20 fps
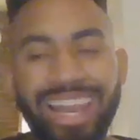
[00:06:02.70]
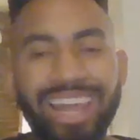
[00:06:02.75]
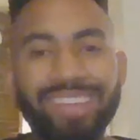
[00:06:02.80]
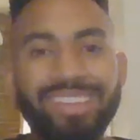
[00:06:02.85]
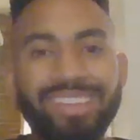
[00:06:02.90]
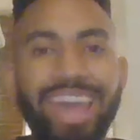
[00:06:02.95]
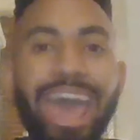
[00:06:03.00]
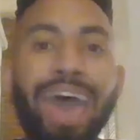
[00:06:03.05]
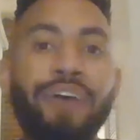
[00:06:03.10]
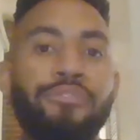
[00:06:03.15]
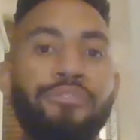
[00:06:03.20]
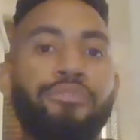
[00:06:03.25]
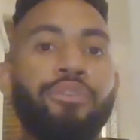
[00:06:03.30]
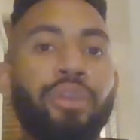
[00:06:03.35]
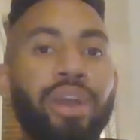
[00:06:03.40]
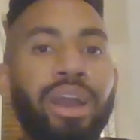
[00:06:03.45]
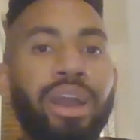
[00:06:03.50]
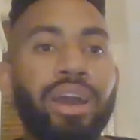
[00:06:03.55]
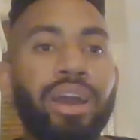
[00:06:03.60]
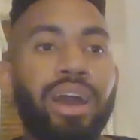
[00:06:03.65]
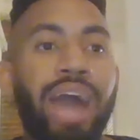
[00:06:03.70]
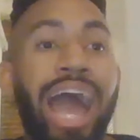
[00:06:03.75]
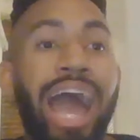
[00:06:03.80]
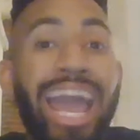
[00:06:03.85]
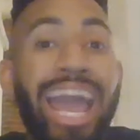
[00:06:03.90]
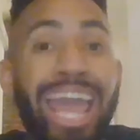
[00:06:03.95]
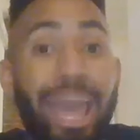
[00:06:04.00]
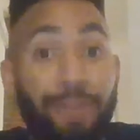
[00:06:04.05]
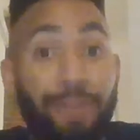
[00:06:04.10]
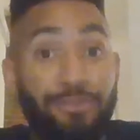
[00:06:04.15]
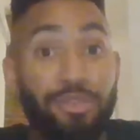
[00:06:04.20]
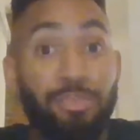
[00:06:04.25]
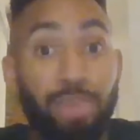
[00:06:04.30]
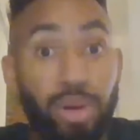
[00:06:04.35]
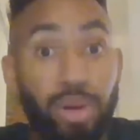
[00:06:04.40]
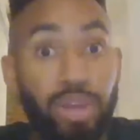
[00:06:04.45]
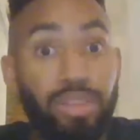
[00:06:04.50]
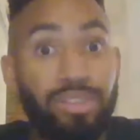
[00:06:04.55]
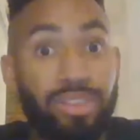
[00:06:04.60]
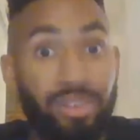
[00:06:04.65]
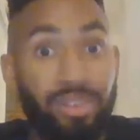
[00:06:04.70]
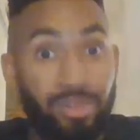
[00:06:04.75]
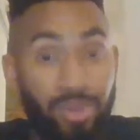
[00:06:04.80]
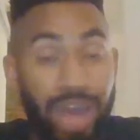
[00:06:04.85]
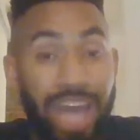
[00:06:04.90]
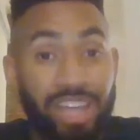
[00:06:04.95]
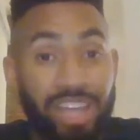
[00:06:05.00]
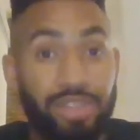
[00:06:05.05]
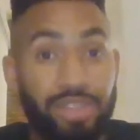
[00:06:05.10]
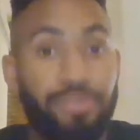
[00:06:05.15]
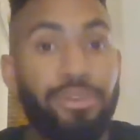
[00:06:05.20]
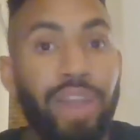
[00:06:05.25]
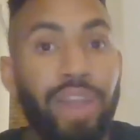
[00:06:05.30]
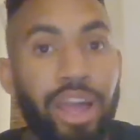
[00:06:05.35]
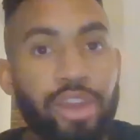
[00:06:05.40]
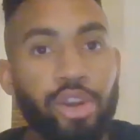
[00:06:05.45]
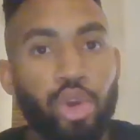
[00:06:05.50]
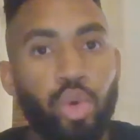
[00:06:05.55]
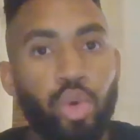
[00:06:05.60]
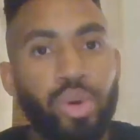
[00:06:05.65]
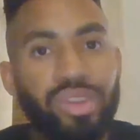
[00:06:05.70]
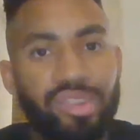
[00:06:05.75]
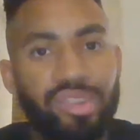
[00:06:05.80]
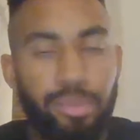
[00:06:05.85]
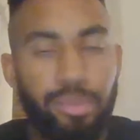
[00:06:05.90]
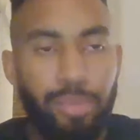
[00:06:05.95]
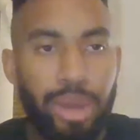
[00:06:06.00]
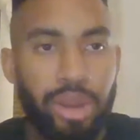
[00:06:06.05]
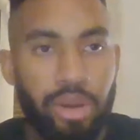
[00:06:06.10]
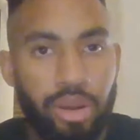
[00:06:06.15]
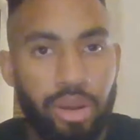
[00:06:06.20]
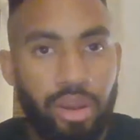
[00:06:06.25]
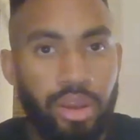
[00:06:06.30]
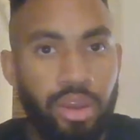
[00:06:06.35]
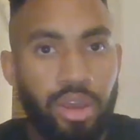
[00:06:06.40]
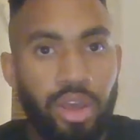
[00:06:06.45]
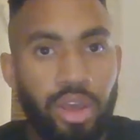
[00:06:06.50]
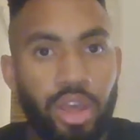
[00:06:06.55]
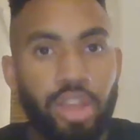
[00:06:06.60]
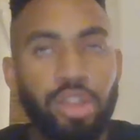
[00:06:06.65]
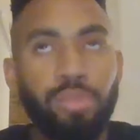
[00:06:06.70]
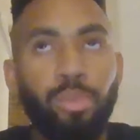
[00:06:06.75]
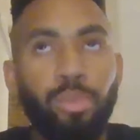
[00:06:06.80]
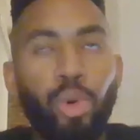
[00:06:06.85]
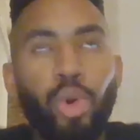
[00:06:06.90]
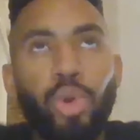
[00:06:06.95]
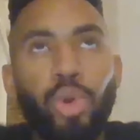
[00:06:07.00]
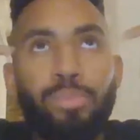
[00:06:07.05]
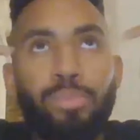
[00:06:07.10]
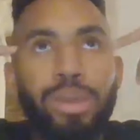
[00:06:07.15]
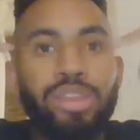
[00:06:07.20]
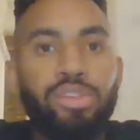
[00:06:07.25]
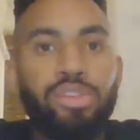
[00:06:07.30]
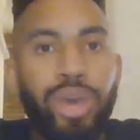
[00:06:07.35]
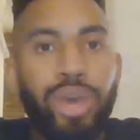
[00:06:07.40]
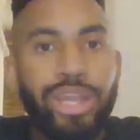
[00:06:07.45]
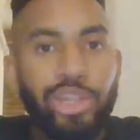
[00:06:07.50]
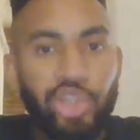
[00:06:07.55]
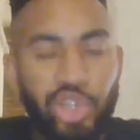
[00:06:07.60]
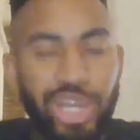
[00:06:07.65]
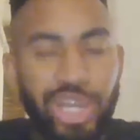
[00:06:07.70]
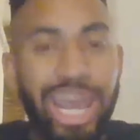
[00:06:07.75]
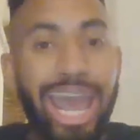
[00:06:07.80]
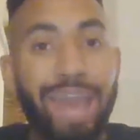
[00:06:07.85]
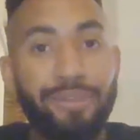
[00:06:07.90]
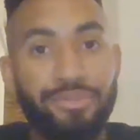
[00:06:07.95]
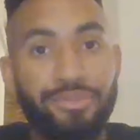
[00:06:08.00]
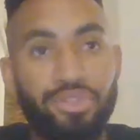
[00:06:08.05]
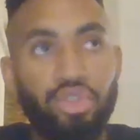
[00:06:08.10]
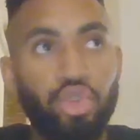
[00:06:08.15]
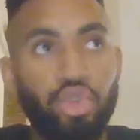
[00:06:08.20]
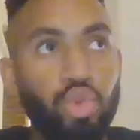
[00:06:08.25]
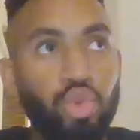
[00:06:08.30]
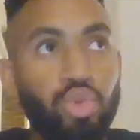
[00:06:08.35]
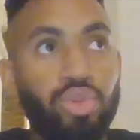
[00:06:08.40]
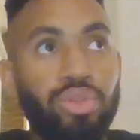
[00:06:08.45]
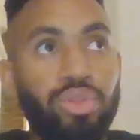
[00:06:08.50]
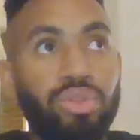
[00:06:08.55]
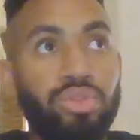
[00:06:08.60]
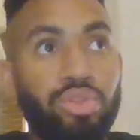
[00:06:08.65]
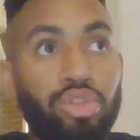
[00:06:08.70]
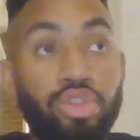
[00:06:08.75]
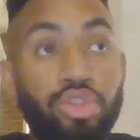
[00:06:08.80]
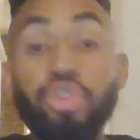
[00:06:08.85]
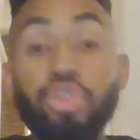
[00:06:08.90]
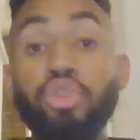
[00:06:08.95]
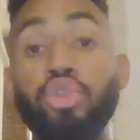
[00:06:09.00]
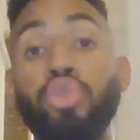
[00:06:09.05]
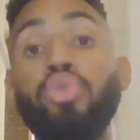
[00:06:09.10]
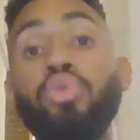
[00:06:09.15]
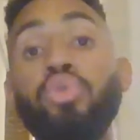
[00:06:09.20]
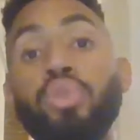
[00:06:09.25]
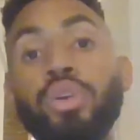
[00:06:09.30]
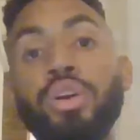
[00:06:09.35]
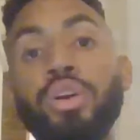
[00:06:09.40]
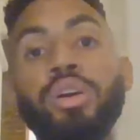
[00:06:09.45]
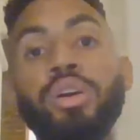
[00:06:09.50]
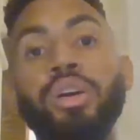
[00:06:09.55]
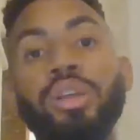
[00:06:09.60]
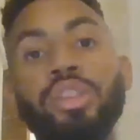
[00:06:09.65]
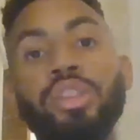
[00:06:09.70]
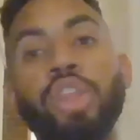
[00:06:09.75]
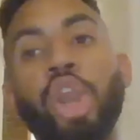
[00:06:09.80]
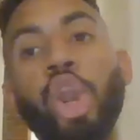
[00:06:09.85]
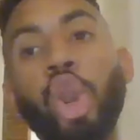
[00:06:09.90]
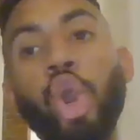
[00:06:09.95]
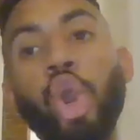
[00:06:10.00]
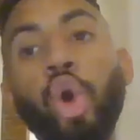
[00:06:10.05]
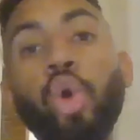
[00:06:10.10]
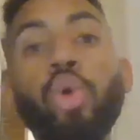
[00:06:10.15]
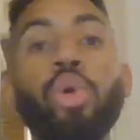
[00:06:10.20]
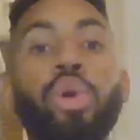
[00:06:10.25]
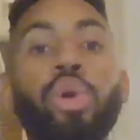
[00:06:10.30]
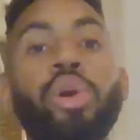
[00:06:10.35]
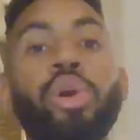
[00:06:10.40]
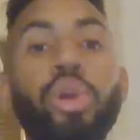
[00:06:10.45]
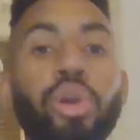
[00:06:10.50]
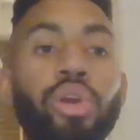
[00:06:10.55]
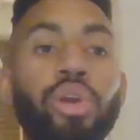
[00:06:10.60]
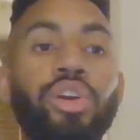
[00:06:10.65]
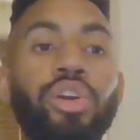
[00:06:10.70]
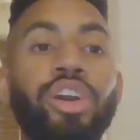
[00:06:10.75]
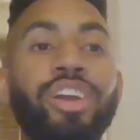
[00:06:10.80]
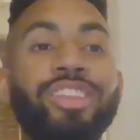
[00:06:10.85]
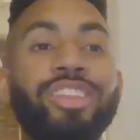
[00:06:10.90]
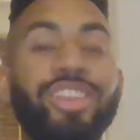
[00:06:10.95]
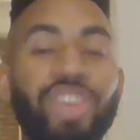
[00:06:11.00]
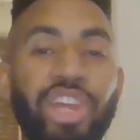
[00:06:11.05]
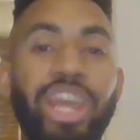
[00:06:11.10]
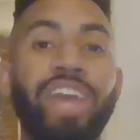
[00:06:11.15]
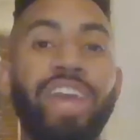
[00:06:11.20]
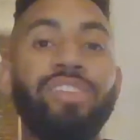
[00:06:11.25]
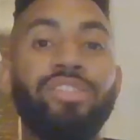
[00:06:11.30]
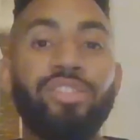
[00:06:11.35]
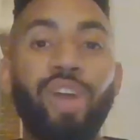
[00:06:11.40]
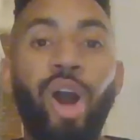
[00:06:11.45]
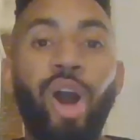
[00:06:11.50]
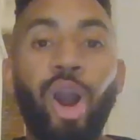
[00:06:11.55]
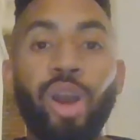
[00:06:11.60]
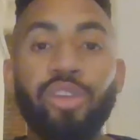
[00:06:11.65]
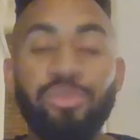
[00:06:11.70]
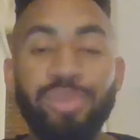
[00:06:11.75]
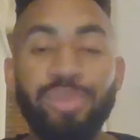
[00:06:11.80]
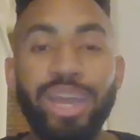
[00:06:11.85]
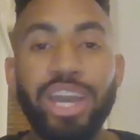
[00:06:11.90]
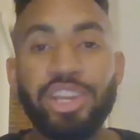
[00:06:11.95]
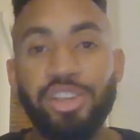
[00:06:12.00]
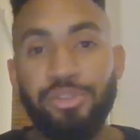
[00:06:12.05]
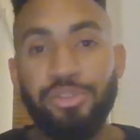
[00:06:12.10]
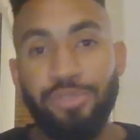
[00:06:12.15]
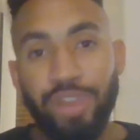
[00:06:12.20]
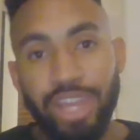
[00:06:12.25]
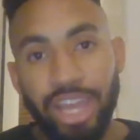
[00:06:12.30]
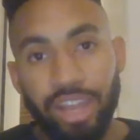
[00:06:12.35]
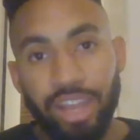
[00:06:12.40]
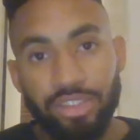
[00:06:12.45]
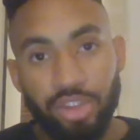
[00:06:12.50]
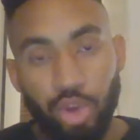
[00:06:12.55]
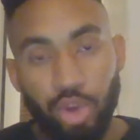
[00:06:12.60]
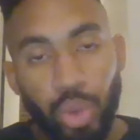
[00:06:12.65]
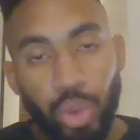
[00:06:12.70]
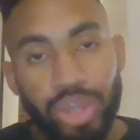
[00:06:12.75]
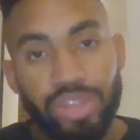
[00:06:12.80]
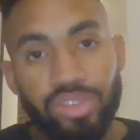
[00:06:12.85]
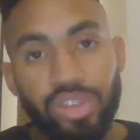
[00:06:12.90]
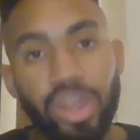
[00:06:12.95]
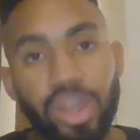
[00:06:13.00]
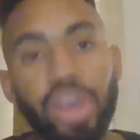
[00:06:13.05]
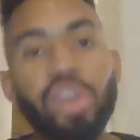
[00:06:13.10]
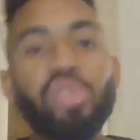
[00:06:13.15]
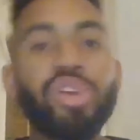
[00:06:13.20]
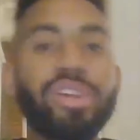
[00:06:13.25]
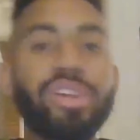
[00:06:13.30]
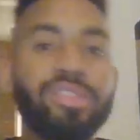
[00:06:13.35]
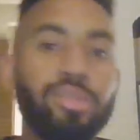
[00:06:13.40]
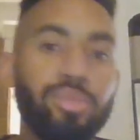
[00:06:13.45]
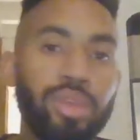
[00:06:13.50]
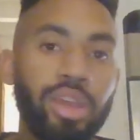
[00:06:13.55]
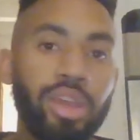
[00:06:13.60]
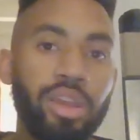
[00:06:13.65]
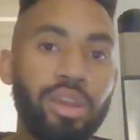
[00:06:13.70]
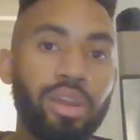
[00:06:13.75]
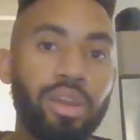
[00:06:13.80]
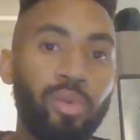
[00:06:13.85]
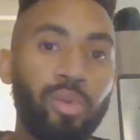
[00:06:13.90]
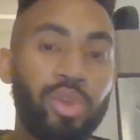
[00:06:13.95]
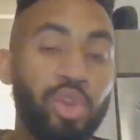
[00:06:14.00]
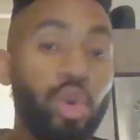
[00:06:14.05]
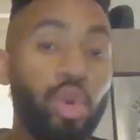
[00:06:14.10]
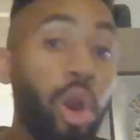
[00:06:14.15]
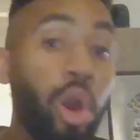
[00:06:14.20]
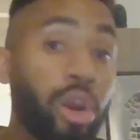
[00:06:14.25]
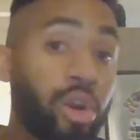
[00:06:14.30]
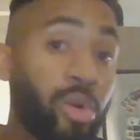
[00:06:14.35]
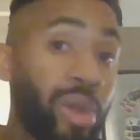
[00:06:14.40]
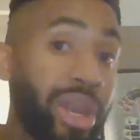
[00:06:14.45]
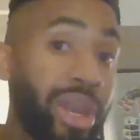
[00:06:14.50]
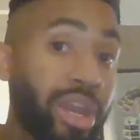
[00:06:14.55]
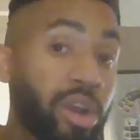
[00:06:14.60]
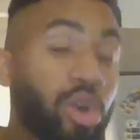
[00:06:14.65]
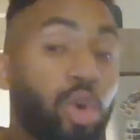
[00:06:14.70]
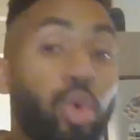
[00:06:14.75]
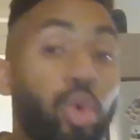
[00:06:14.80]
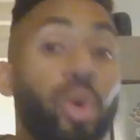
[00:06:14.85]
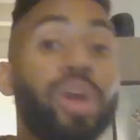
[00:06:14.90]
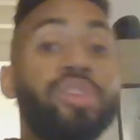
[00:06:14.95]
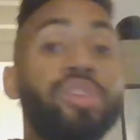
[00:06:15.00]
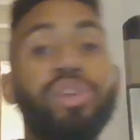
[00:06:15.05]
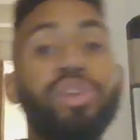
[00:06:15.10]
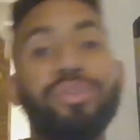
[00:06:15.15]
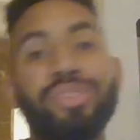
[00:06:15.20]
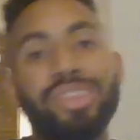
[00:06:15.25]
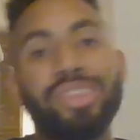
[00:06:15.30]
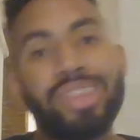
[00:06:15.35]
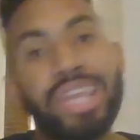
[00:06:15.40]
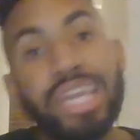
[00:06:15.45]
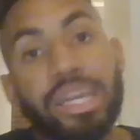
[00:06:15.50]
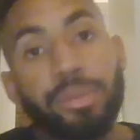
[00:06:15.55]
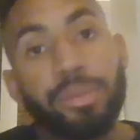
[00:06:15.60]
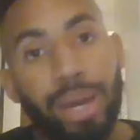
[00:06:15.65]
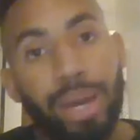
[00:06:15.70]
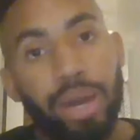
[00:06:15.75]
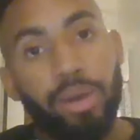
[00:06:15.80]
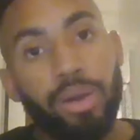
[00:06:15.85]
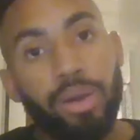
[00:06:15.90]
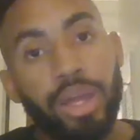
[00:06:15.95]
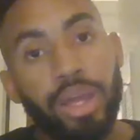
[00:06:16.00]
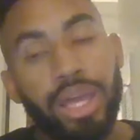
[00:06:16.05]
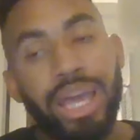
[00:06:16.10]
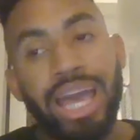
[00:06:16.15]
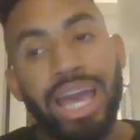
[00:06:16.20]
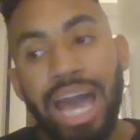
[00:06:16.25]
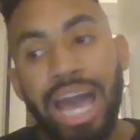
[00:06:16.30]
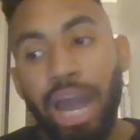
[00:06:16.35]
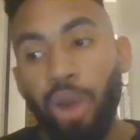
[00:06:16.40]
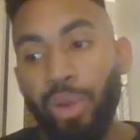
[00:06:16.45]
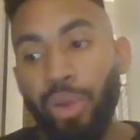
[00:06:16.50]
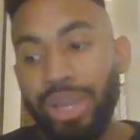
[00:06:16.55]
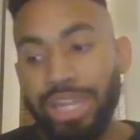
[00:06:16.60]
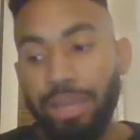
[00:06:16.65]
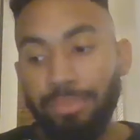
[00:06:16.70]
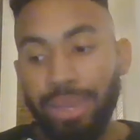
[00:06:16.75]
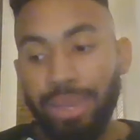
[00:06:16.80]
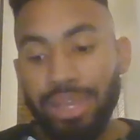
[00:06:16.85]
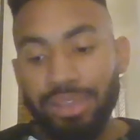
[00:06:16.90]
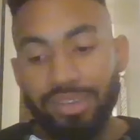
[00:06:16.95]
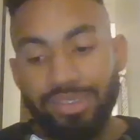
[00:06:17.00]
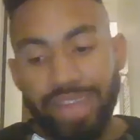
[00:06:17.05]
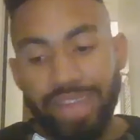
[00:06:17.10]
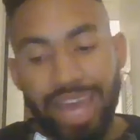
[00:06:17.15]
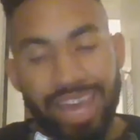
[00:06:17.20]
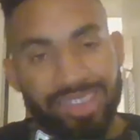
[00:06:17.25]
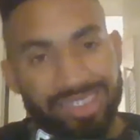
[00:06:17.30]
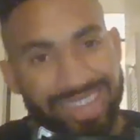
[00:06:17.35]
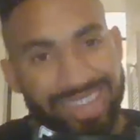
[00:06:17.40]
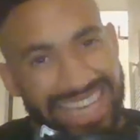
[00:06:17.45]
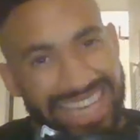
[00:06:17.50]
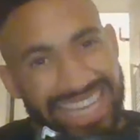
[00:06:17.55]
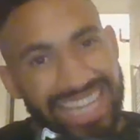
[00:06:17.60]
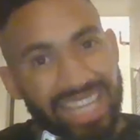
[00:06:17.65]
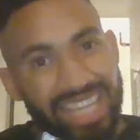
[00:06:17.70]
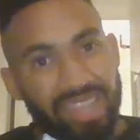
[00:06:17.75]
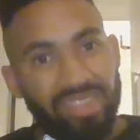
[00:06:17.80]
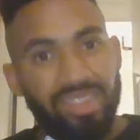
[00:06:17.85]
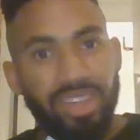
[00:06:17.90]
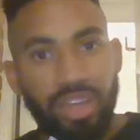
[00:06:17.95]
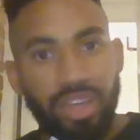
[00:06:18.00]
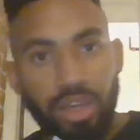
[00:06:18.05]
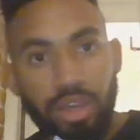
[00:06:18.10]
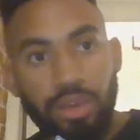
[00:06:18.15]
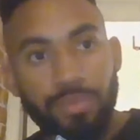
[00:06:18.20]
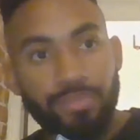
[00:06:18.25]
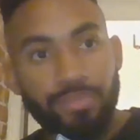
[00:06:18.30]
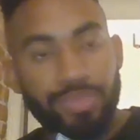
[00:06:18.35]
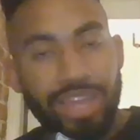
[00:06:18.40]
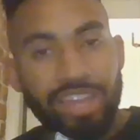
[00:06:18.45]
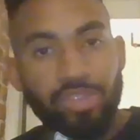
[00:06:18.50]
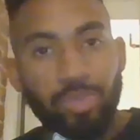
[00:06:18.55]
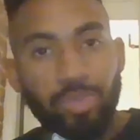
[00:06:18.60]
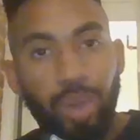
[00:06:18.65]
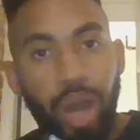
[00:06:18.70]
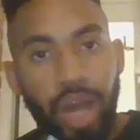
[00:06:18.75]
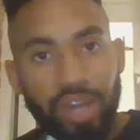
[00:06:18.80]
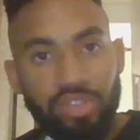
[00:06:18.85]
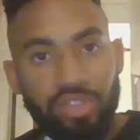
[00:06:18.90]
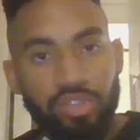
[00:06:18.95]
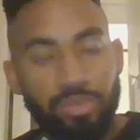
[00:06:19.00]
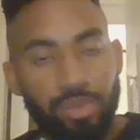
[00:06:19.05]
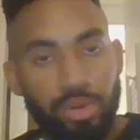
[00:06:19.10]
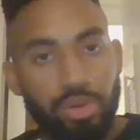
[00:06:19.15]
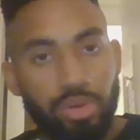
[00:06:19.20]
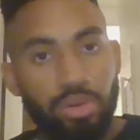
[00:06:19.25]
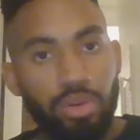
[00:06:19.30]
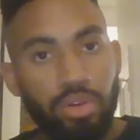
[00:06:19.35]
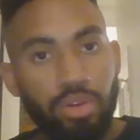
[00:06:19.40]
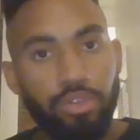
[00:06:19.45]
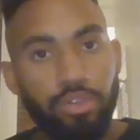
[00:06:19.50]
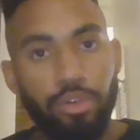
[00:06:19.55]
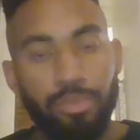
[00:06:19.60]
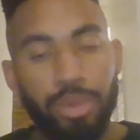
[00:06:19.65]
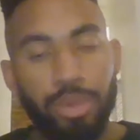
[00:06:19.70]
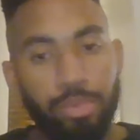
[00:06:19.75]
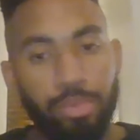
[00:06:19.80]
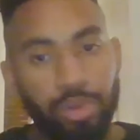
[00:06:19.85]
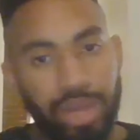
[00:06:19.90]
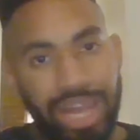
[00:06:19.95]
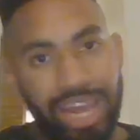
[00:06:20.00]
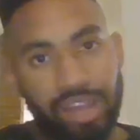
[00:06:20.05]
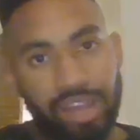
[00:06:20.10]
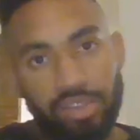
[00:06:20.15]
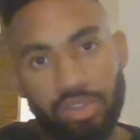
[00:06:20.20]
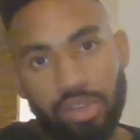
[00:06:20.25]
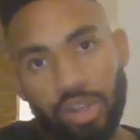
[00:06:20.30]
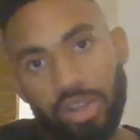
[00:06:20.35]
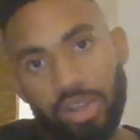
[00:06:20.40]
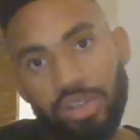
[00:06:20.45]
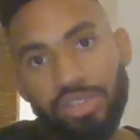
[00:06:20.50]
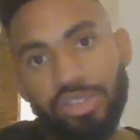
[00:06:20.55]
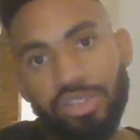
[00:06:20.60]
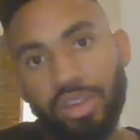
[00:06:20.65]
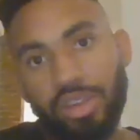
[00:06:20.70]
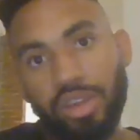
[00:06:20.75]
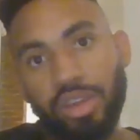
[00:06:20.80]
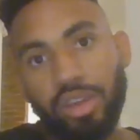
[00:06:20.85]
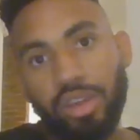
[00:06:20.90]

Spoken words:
less effort I have to put to actually fill out your quiz, the better. The more mental energy I have to do, the lower the chances are of me actually filling out the quiz. So that's something when you are creating a quiz, you have to think about. How can I make this as easy as possible for people to answer this?